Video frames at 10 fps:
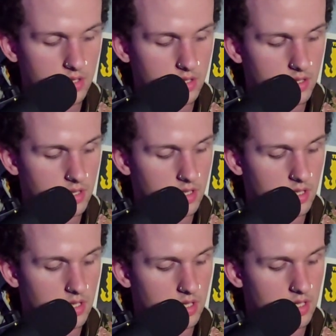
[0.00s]

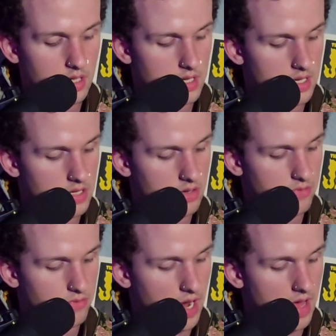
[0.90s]
to
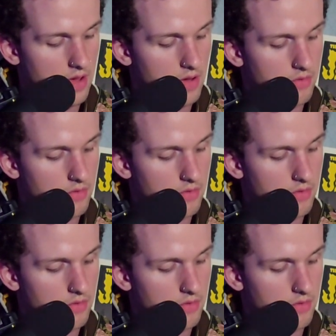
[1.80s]
fret